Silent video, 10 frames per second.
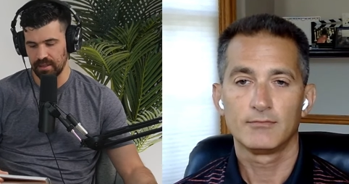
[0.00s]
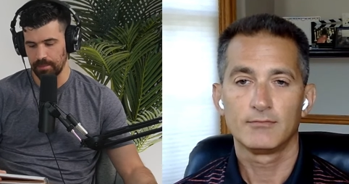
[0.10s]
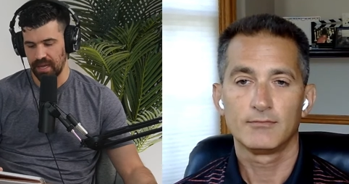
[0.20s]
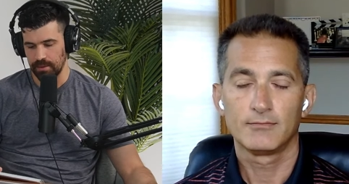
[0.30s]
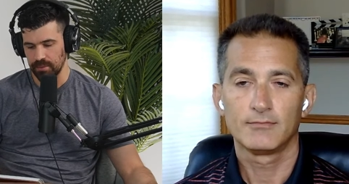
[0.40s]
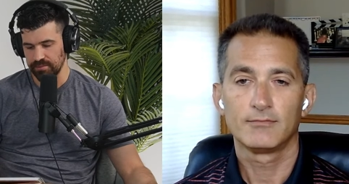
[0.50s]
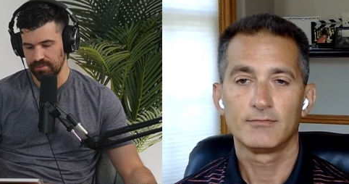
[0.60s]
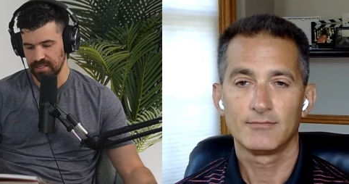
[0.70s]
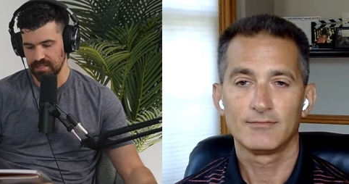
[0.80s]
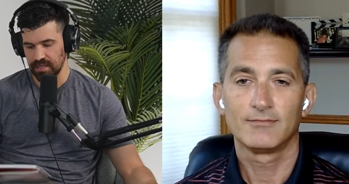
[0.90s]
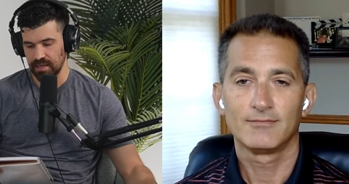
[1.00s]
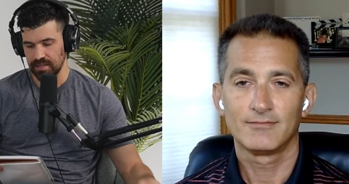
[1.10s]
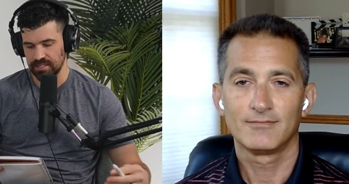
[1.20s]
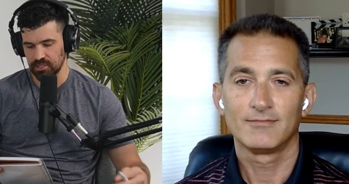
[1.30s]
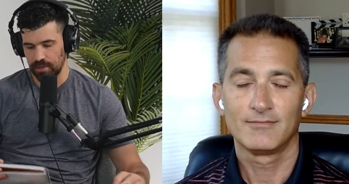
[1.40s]
Speaker 1: the bottom of this
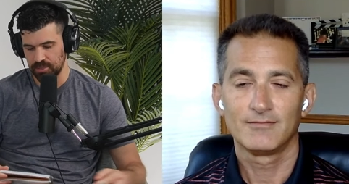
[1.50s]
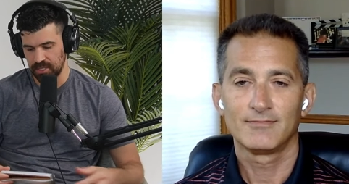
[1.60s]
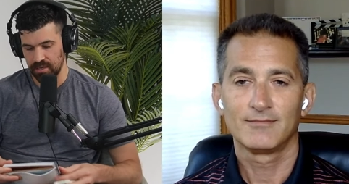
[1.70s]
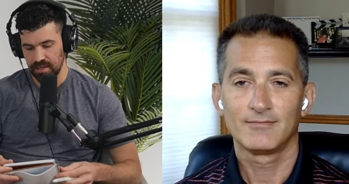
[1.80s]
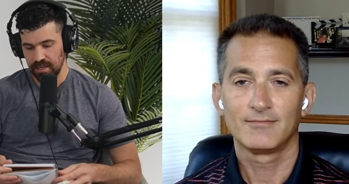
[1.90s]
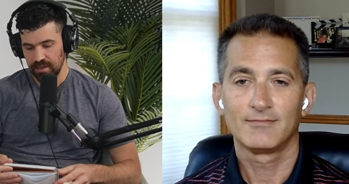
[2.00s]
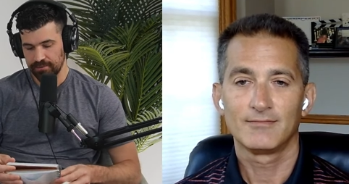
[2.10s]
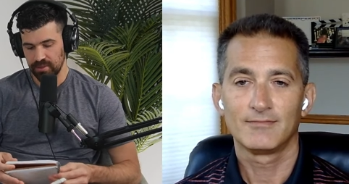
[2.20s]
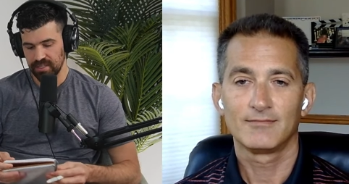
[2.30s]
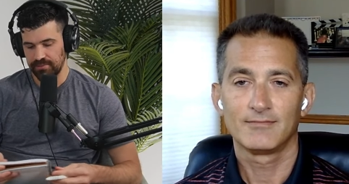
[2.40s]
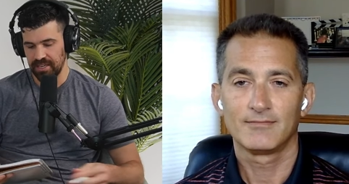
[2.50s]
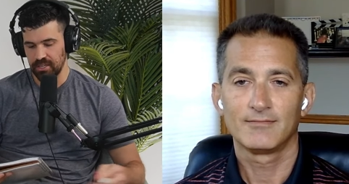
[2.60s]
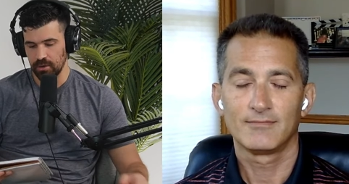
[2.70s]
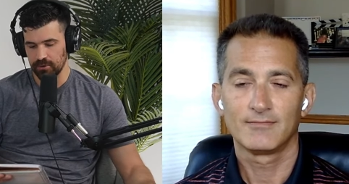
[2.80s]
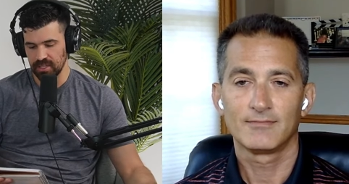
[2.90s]
description for this
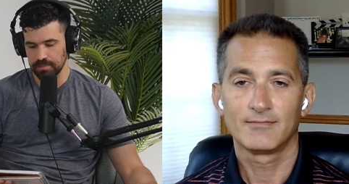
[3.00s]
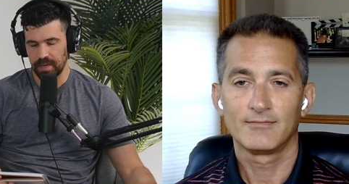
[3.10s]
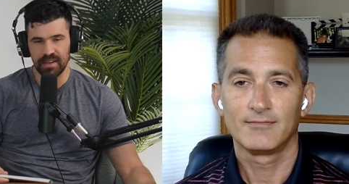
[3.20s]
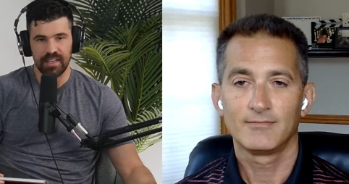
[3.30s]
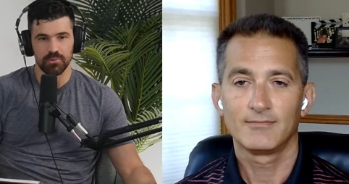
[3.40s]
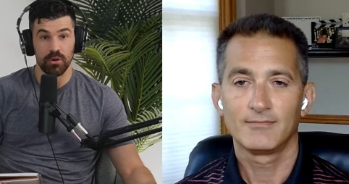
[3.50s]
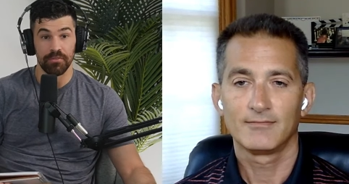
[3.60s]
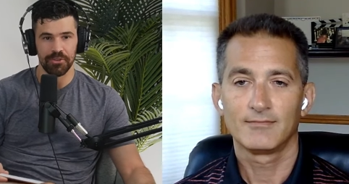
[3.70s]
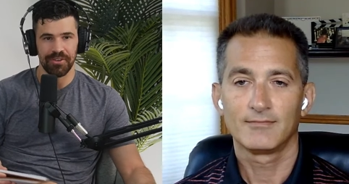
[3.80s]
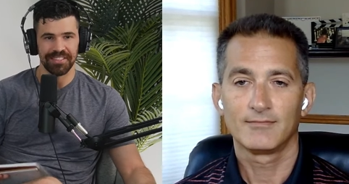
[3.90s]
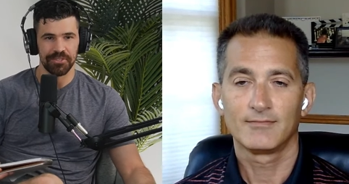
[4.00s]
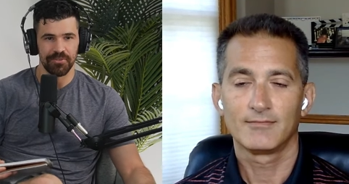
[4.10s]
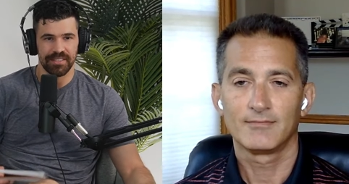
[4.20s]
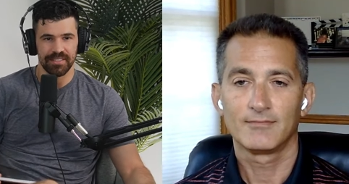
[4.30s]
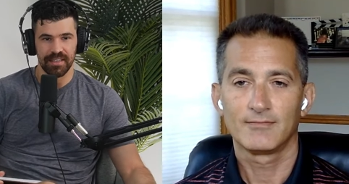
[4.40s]
video, for this podcast, wherever you guys
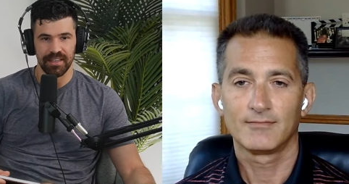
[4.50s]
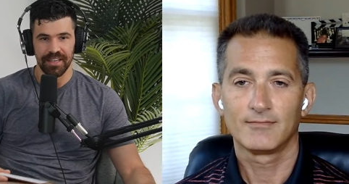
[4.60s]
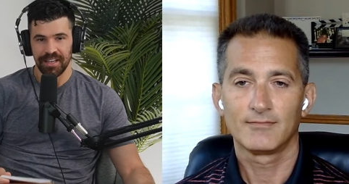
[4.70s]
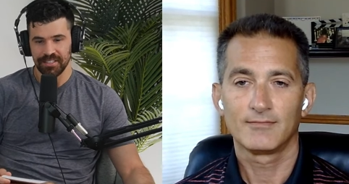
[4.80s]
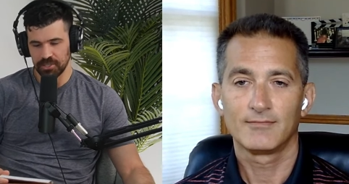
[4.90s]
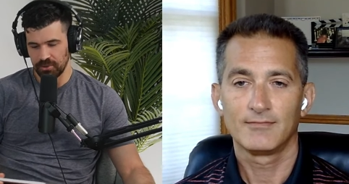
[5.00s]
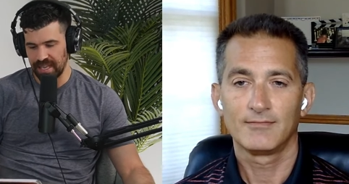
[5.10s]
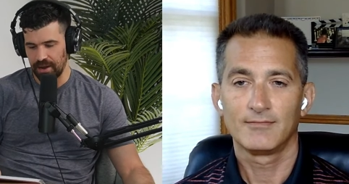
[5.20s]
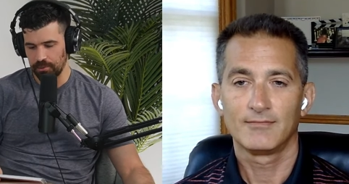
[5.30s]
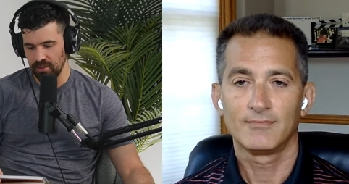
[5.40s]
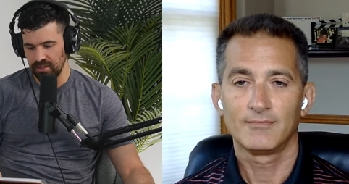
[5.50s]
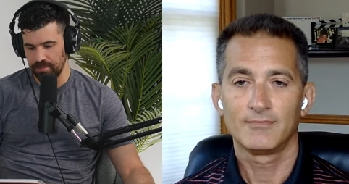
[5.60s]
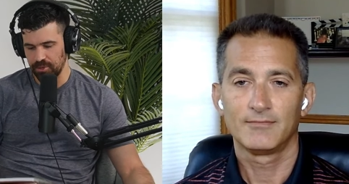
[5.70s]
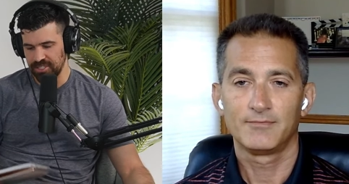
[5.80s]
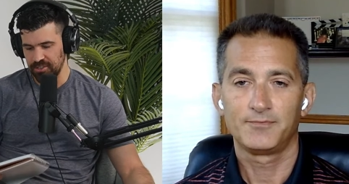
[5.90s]
are listening. So again, I
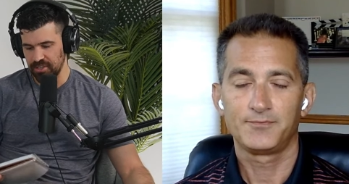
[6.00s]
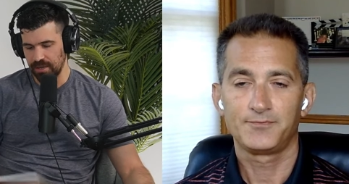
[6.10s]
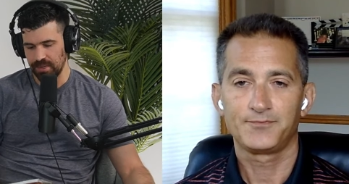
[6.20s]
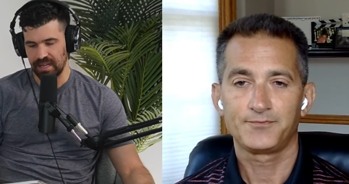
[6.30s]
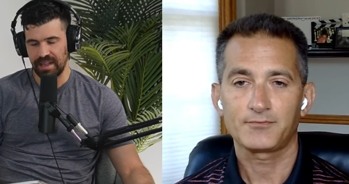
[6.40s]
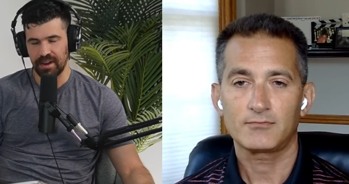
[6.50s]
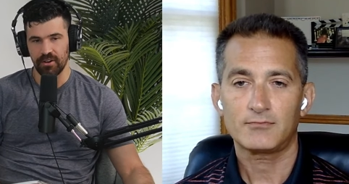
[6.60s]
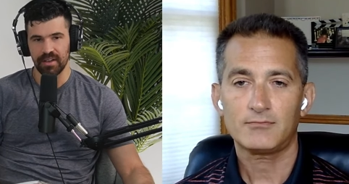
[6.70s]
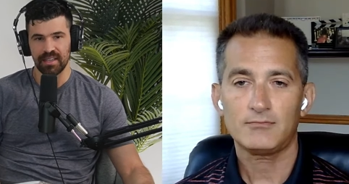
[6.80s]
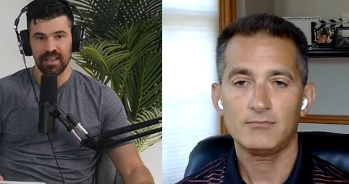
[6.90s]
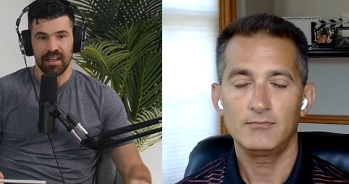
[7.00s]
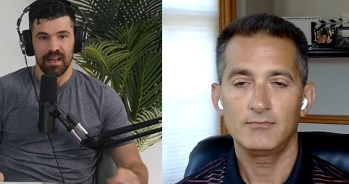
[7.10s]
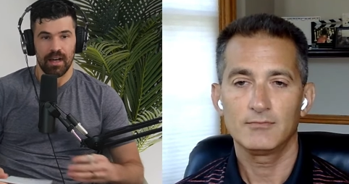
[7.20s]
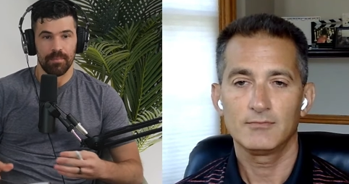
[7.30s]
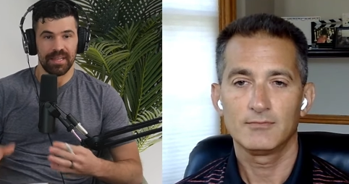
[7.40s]
really appreciate you coming on, Eric.
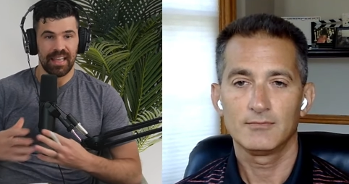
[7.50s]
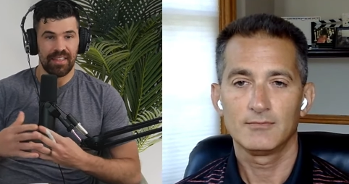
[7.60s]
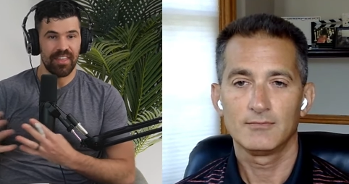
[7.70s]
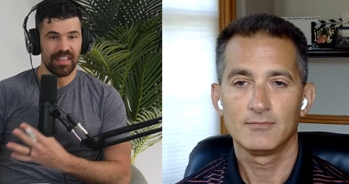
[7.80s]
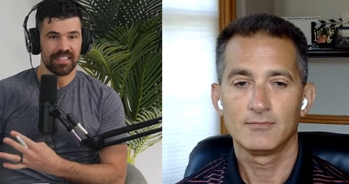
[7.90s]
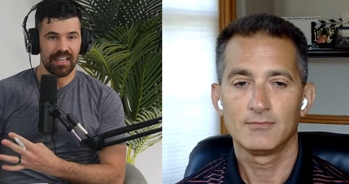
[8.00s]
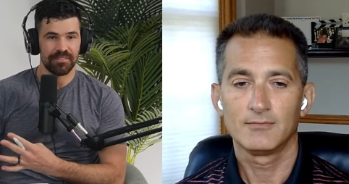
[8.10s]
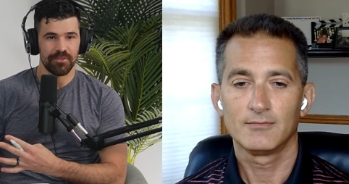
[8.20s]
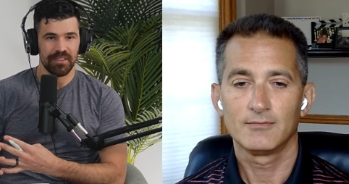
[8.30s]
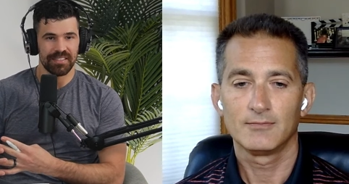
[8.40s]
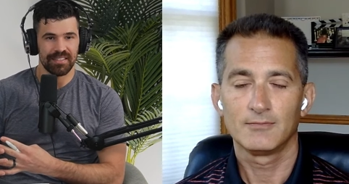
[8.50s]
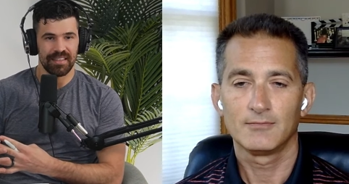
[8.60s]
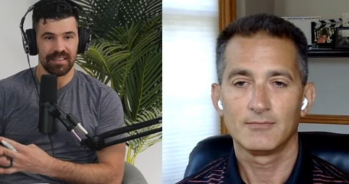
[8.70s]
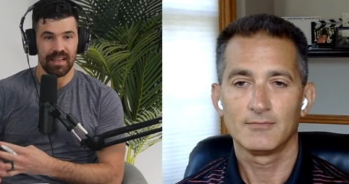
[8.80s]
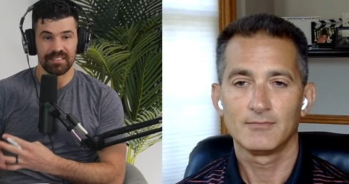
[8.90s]
Again, thanks guys for
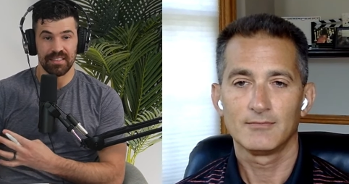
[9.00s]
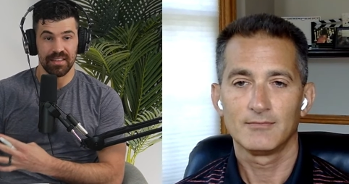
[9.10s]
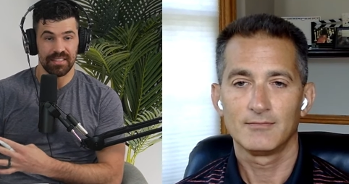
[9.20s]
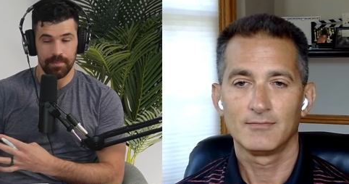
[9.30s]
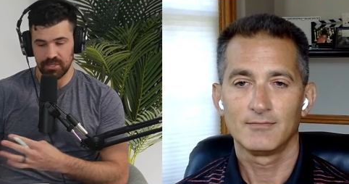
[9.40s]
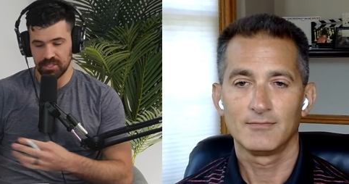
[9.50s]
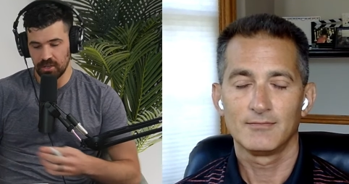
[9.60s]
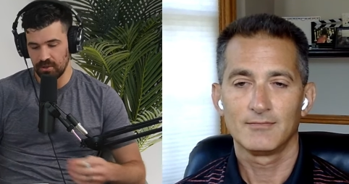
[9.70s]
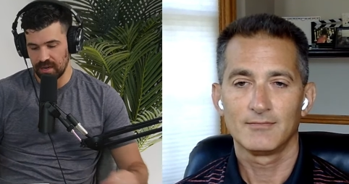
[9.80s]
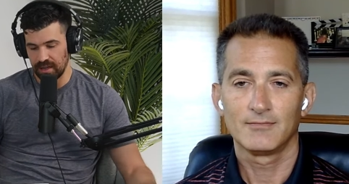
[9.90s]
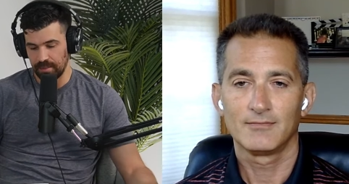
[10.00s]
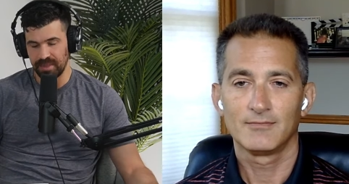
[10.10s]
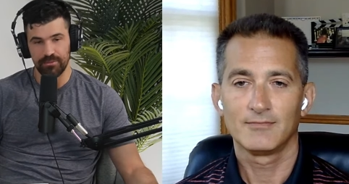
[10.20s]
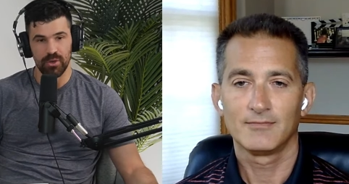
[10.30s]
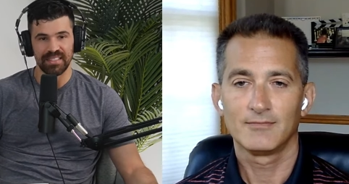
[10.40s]
listening to this episode.
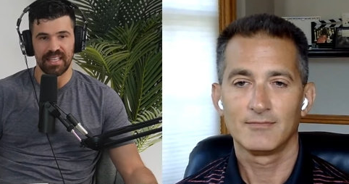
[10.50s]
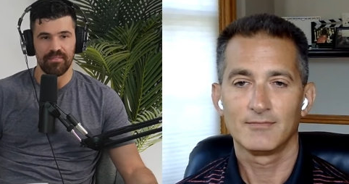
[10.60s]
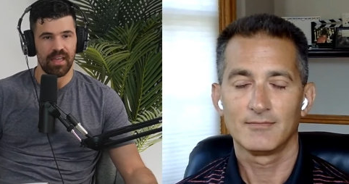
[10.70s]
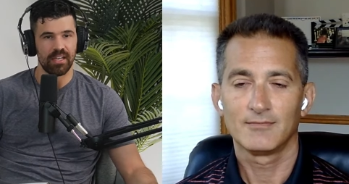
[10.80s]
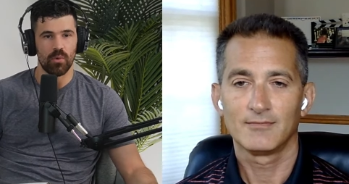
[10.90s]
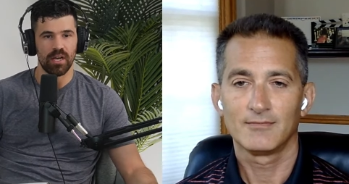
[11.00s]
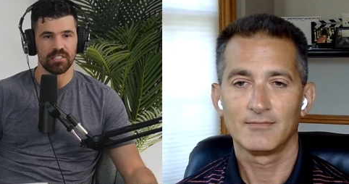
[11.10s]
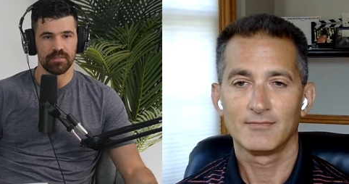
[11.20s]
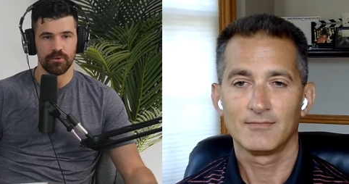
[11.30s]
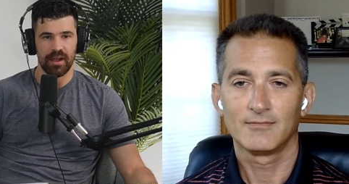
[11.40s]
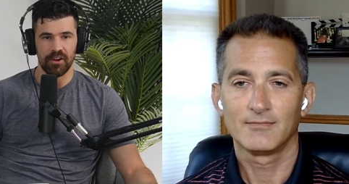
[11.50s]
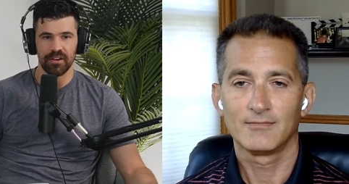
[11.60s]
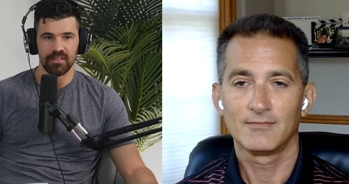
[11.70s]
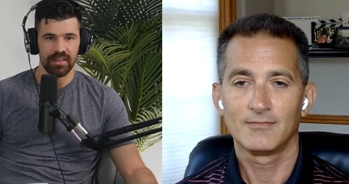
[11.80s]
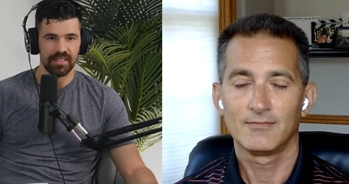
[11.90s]
If you guys have any questions for
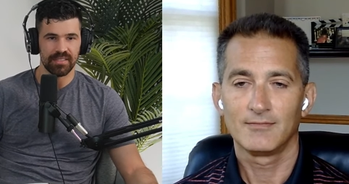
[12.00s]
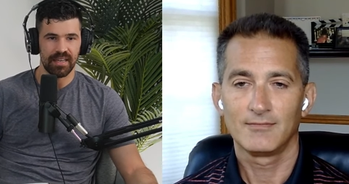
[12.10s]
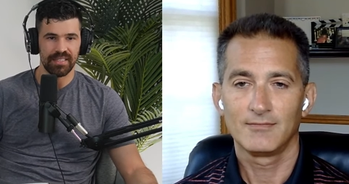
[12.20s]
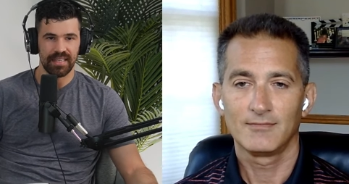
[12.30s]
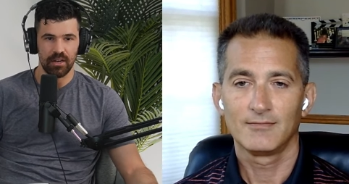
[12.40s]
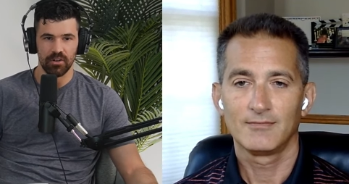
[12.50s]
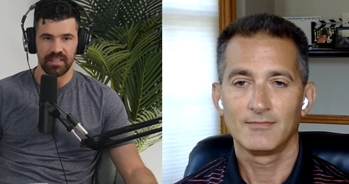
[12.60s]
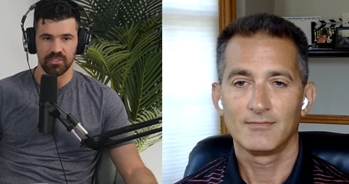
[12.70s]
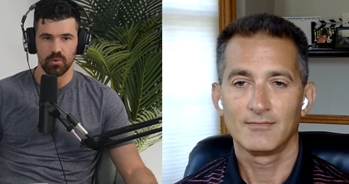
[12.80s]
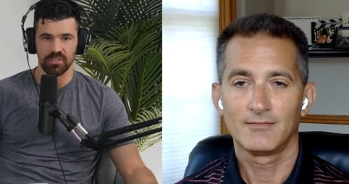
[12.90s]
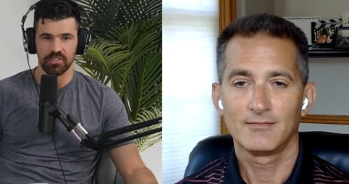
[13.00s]
Eric, like I said, he's in our Discord